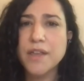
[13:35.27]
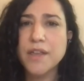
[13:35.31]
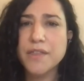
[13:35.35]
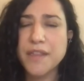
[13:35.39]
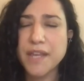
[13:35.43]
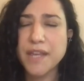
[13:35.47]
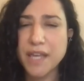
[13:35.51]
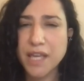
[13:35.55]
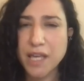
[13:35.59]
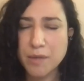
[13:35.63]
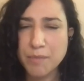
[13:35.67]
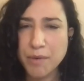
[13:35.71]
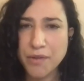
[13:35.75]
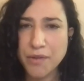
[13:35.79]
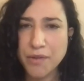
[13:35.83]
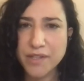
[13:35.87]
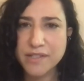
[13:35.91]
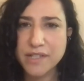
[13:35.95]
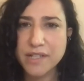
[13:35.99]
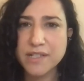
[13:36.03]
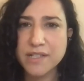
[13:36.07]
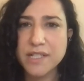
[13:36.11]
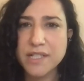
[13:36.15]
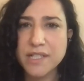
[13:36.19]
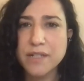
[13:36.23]
thinking about this
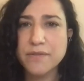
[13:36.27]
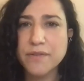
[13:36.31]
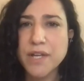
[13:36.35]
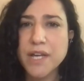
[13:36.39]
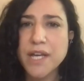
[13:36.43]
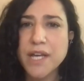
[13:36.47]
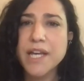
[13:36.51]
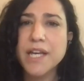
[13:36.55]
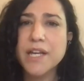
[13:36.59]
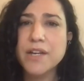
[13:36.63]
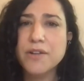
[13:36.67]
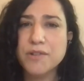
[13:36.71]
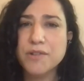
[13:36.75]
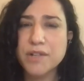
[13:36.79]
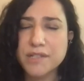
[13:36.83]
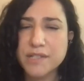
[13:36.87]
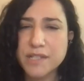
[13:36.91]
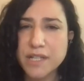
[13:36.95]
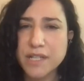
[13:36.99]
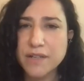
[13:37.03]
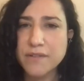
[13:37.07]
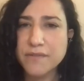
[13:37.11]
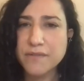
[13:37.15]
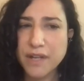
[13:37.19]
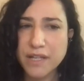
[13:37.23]
idea of
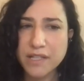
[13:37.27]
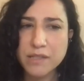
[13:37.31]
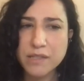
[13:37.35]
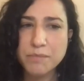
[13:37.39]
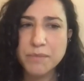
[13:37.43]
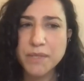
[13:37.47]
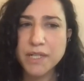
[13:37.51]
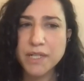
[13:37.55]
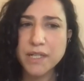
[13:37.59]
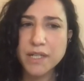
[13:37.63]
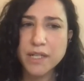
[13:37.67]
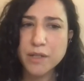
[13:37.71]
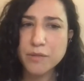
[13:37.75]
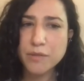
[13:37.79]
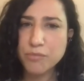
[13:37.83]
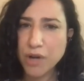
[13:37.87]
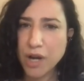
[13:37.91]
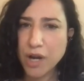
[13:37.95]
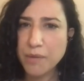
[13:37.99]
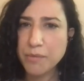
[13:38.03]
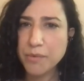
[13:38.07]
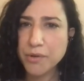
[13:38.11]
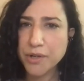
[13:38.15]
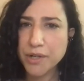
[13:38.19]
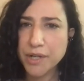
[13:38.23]
increasing investment in
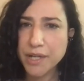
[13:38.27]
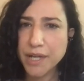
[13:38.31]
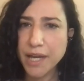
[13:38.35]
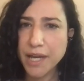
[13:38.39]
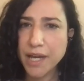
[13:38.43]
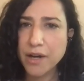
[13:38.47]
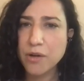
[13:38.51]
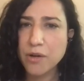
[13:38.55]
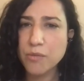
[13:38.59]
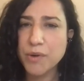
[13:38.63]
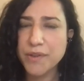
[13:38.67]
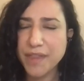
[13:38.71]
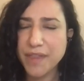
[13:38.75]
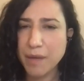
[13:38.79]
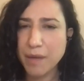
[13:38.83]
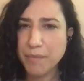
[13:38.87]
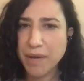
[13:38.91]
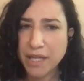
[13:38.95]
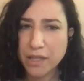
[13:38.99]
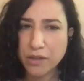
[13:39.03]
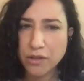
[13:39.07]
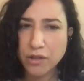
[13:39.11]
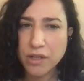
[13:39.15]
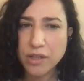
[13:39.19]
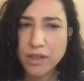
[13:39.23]
primary care and what that
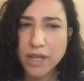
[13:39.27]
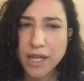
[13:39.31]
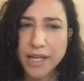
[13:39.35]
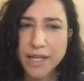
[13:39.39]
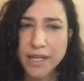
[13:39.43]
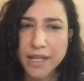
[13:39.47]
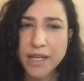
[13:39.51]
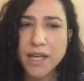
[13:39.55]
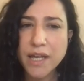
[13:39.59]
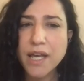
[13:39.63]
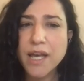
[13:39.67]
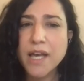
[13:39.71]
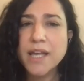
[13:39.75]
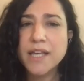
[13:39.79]
might look like.